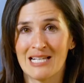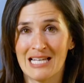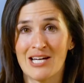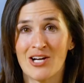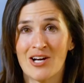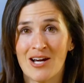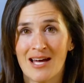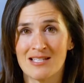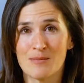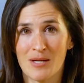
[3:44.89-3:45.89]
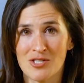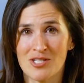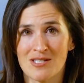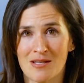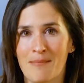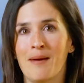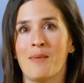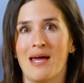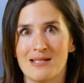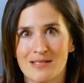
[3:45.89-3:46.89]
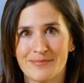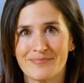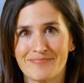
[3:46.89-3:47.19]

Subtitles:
clear and spacious in my mind.